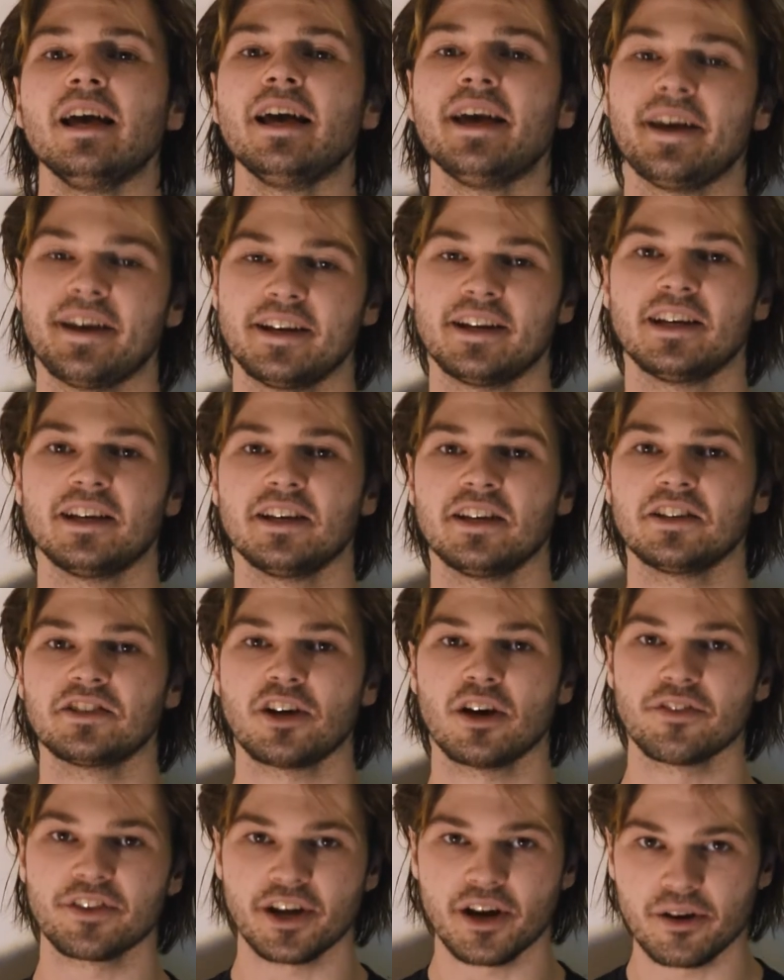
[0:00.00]
It is
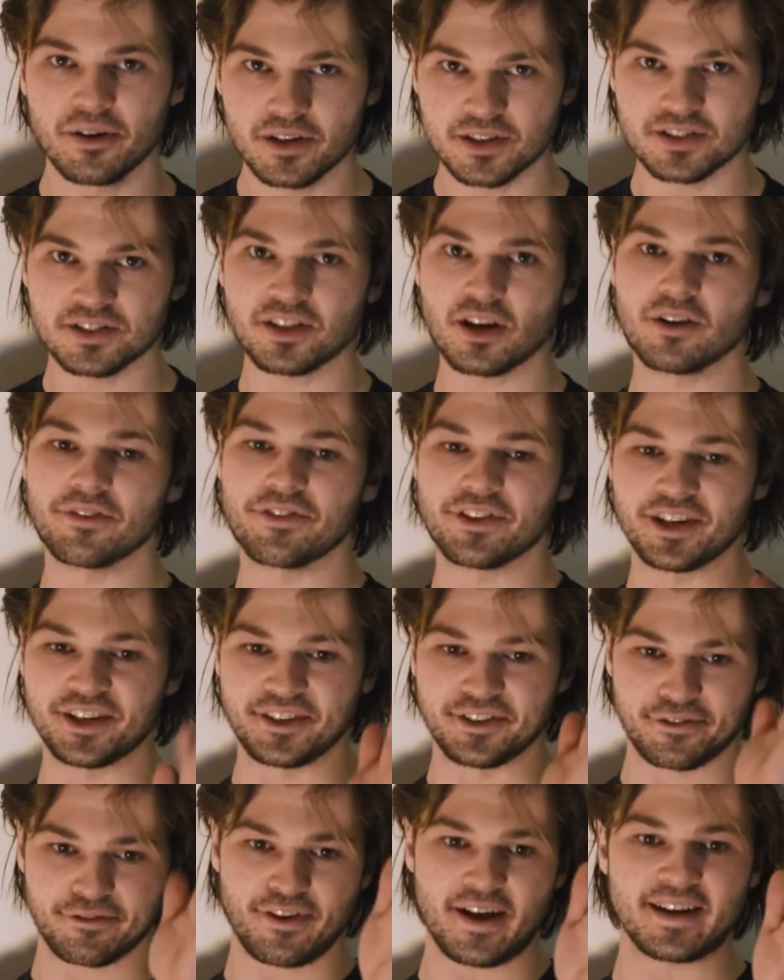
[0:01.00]
on the onus of the
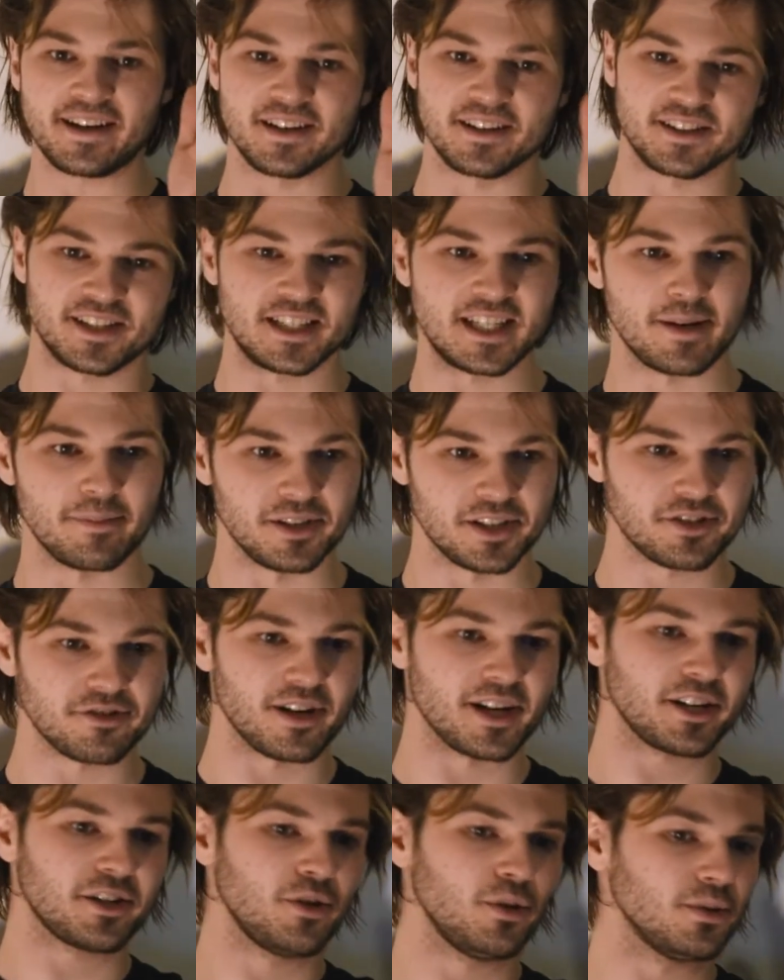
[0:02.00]
defendant to
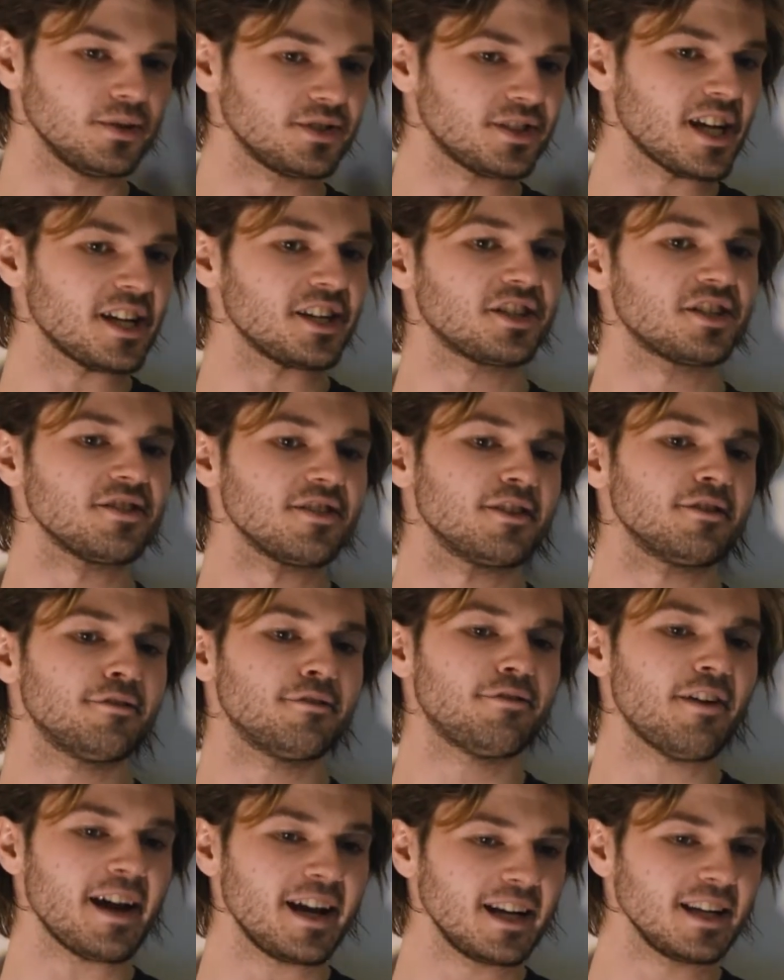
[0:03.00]
demonstrate causation that a
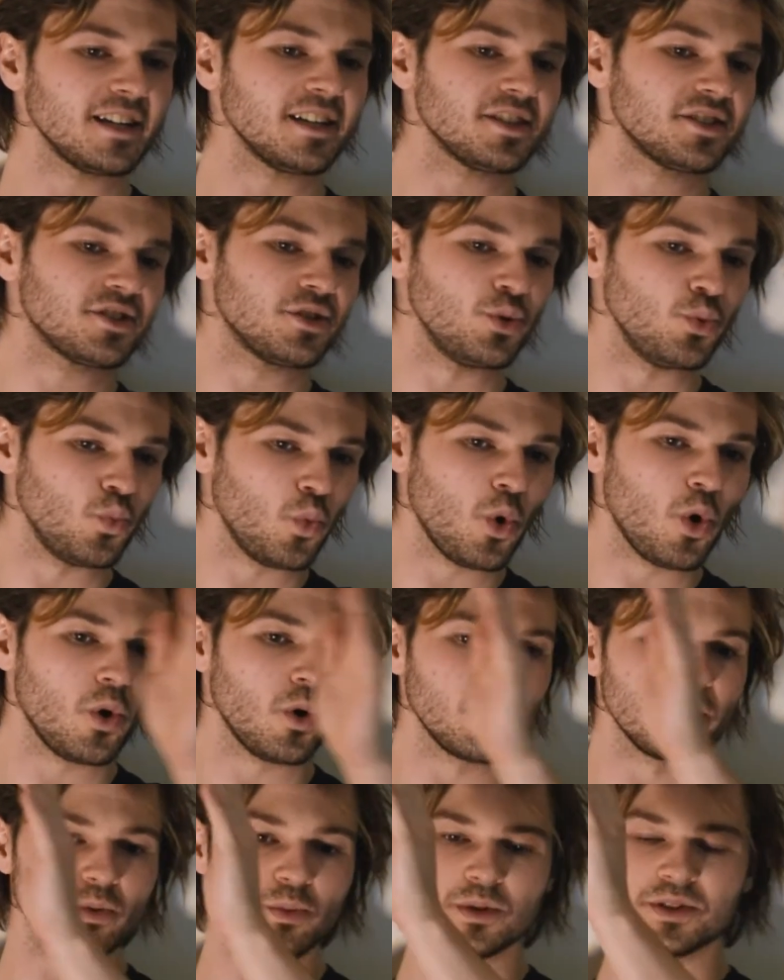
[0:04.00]
failure to
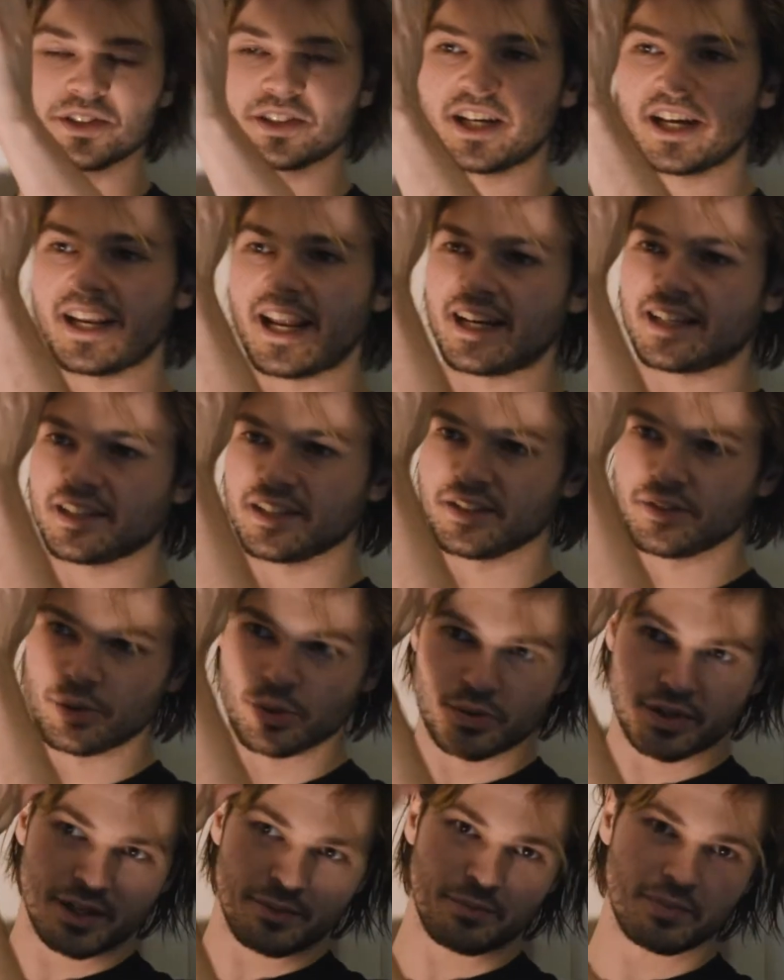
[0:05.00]
warn was connected
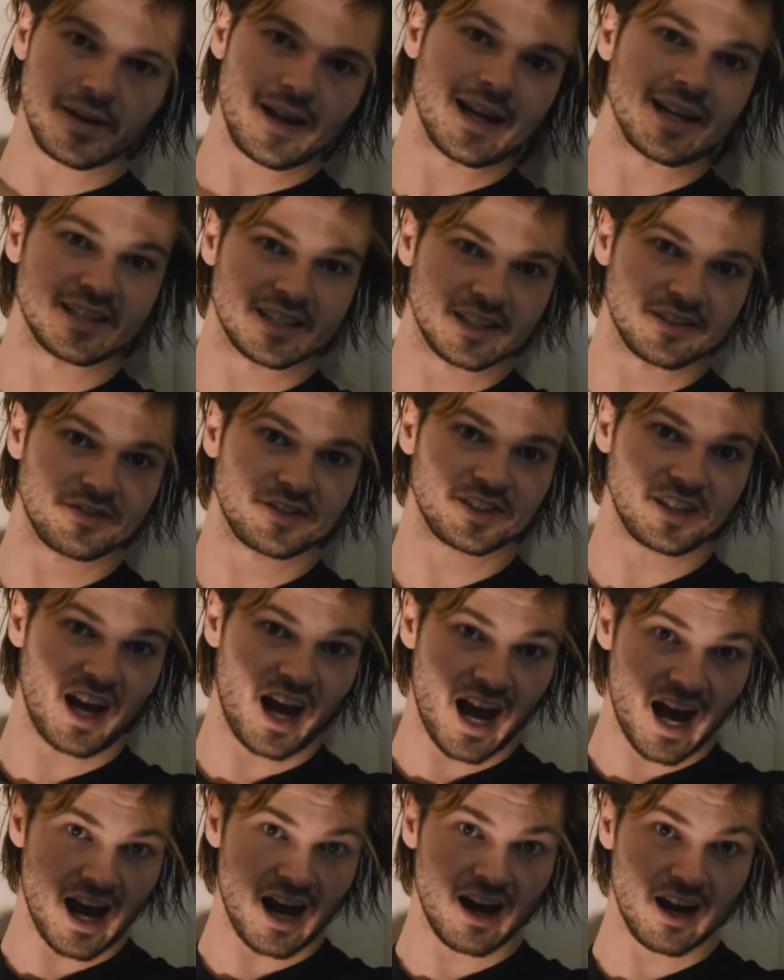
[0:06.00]
to the plaintiff's
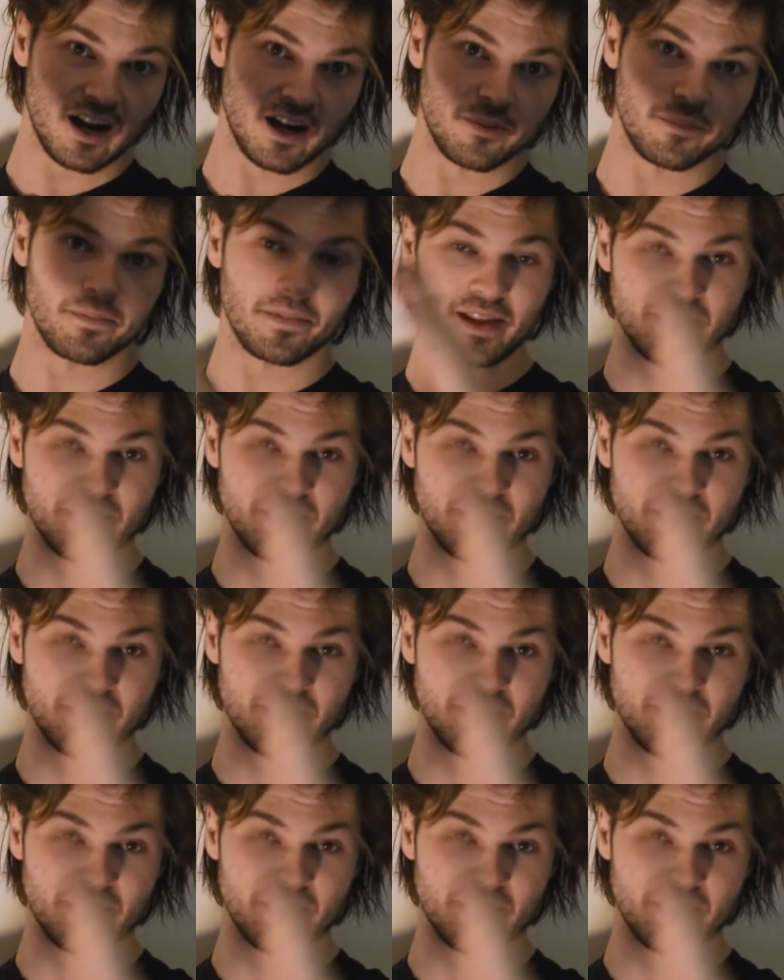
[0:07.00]
harm.